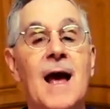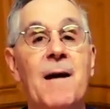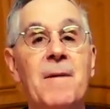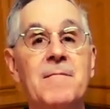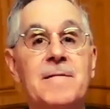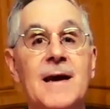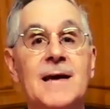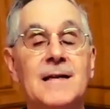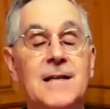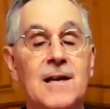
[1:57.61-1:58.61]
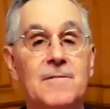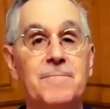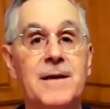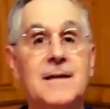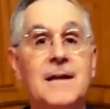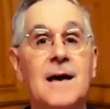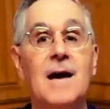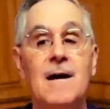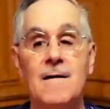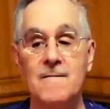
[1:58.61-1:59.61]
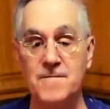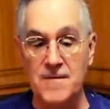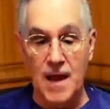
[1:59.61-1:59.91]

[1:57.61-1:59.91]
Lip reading: maybe a little bit of